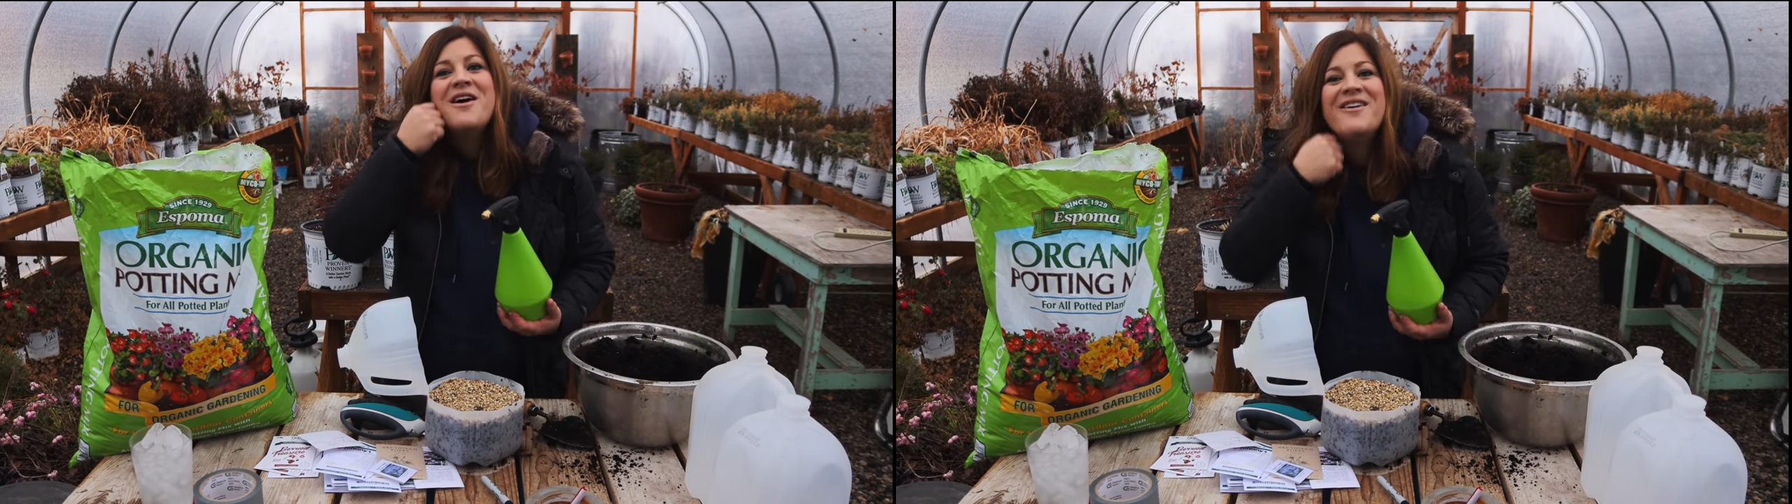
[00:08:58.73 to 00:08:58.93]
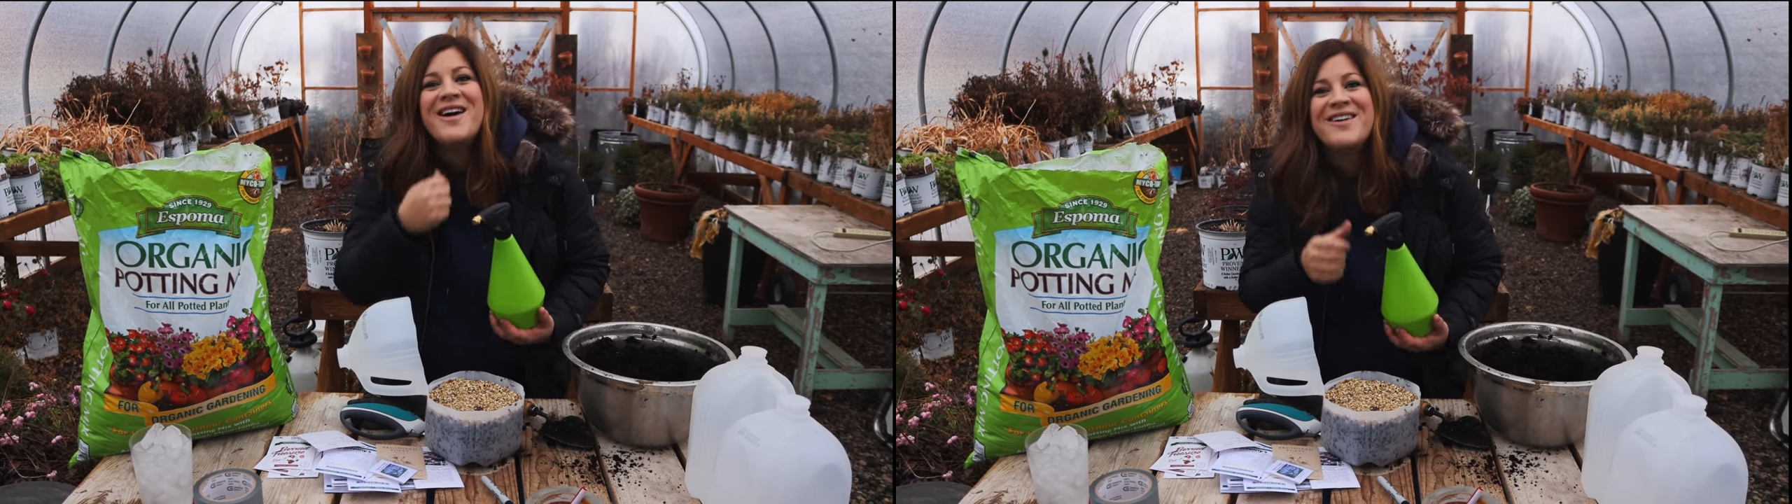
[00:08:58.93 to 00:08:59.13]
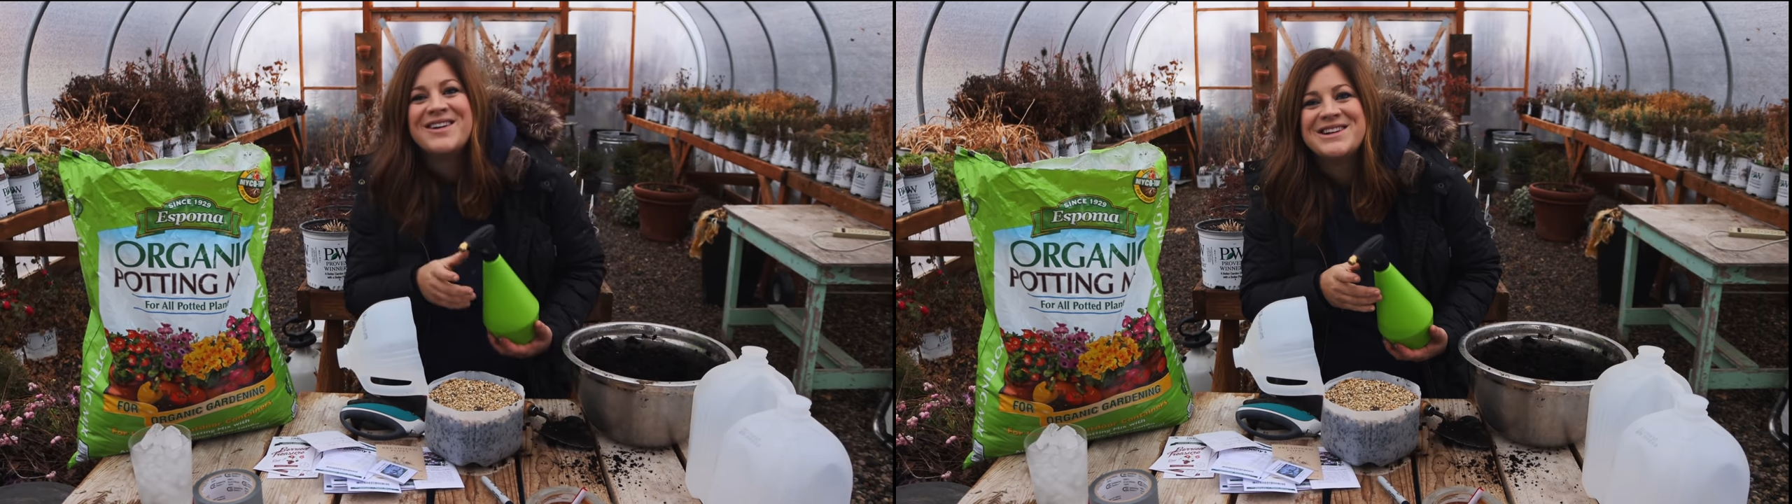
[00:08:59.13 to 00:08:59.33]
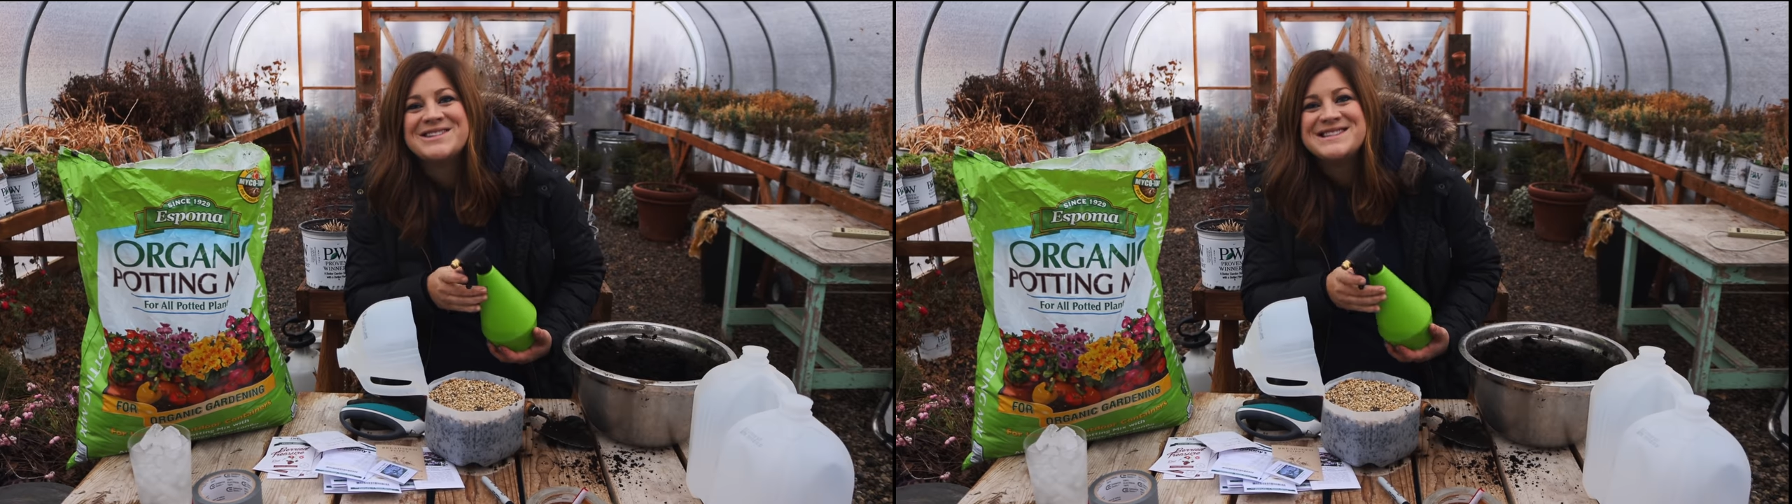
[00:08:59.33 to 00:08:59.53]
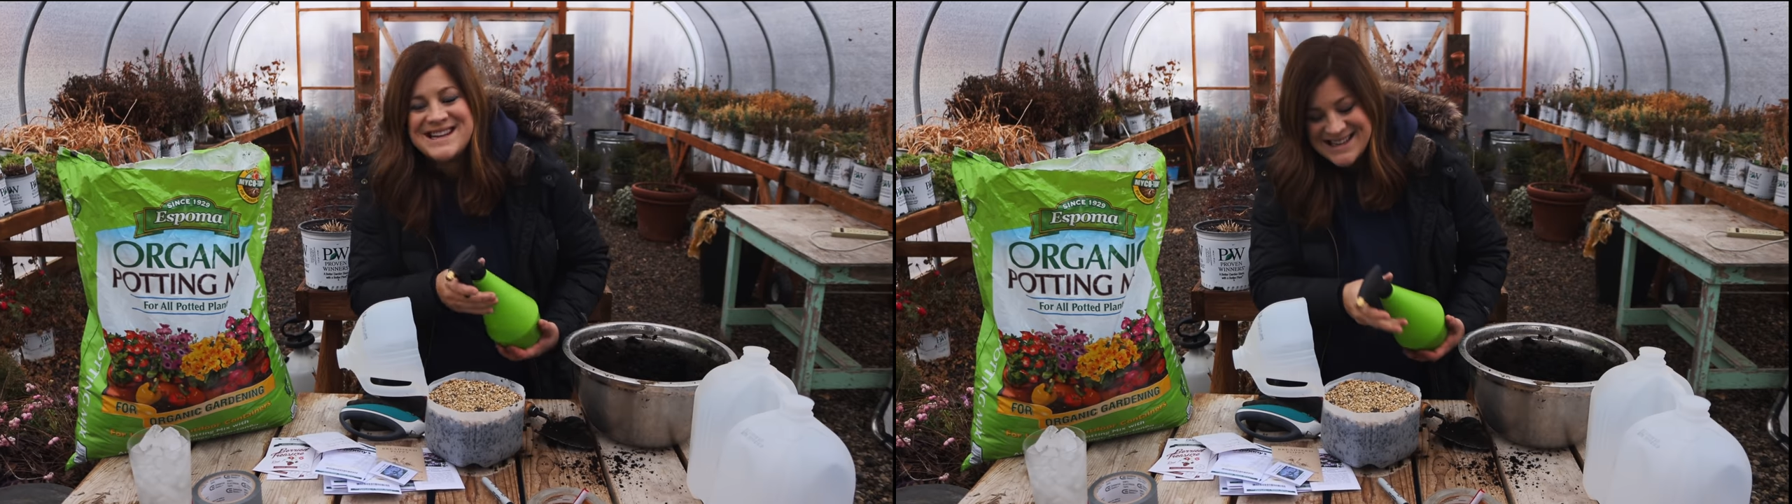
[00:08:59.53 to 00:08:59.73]
I ever
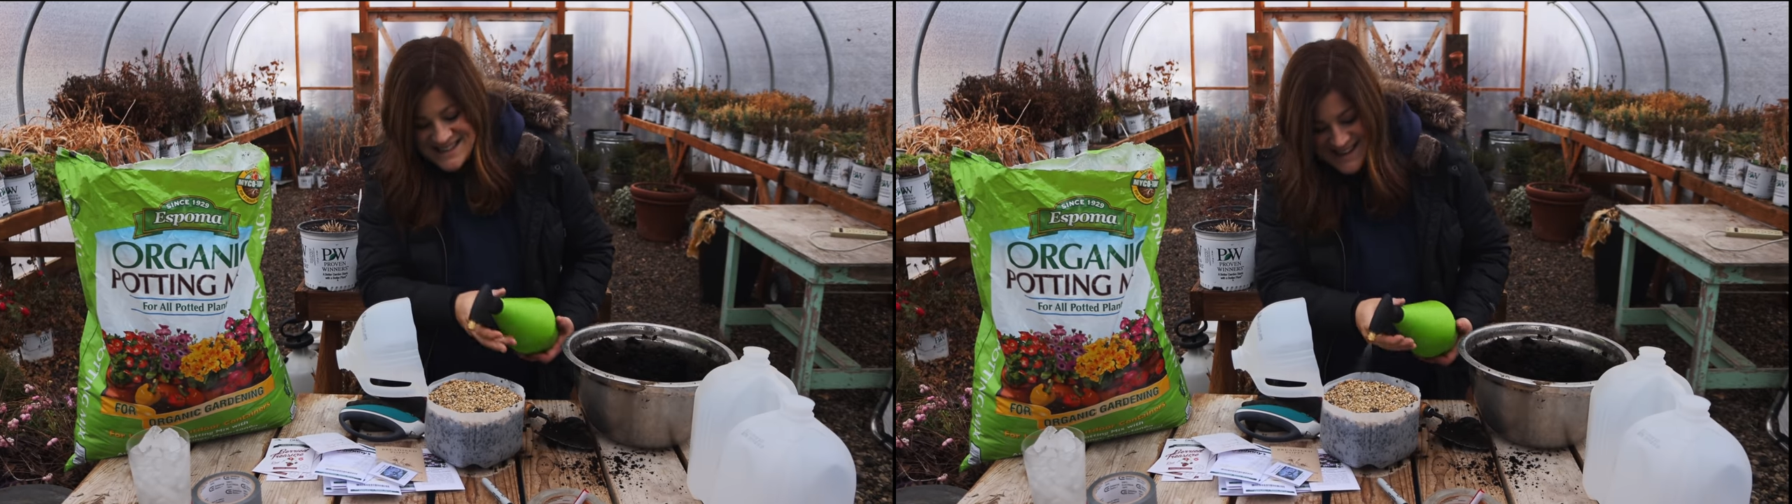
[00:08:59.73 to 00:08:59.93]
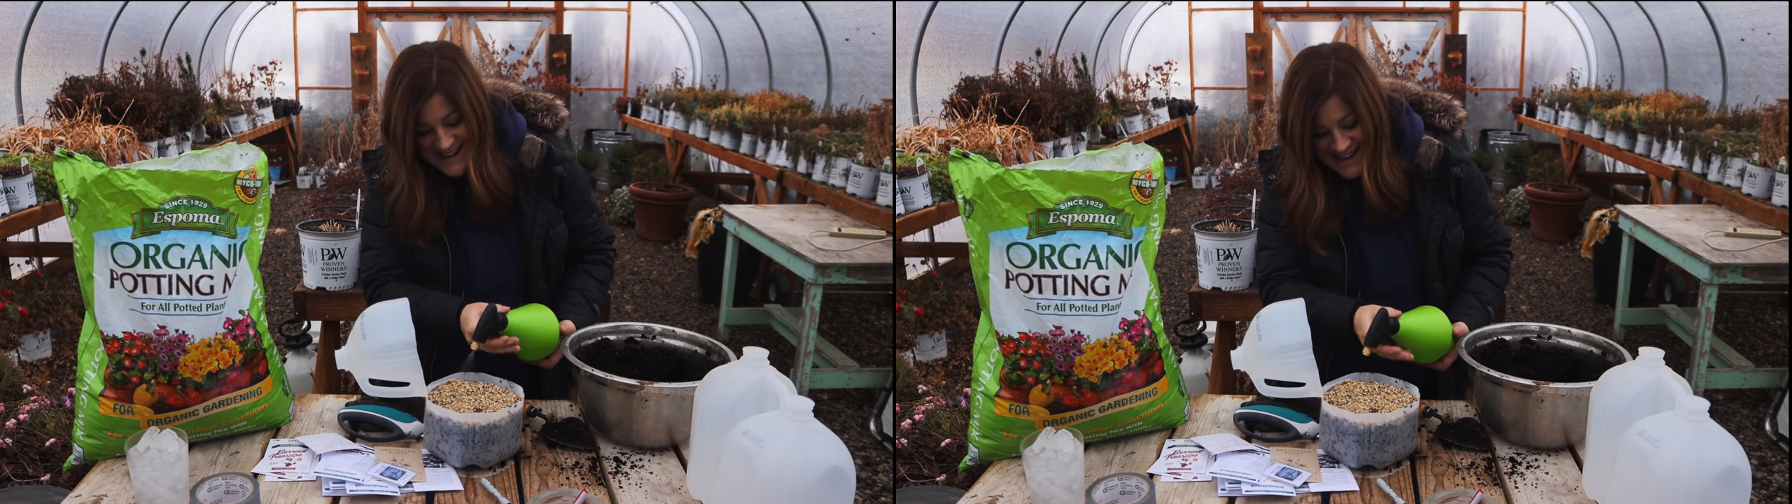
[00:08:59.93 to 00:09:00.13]
used it.